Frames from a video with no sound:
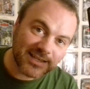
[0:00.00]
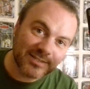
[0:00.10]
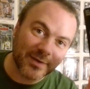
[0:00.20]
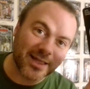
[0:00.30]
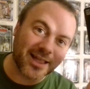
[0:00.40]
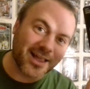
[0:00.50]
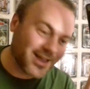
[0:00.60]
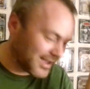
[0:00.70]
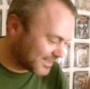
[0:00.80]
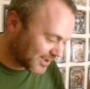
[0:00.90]
So I, I,
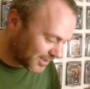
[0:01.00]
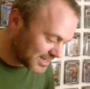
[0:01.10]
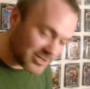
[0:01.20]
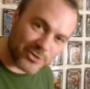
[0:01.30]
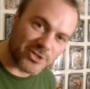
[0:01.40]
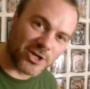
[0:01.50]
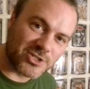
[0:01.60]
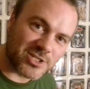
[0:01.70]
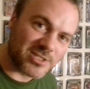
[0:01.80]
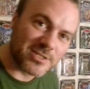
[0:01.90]
I can't in good
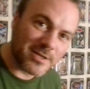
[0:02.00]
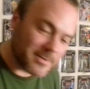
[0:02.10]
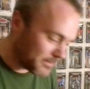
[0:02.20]
conscience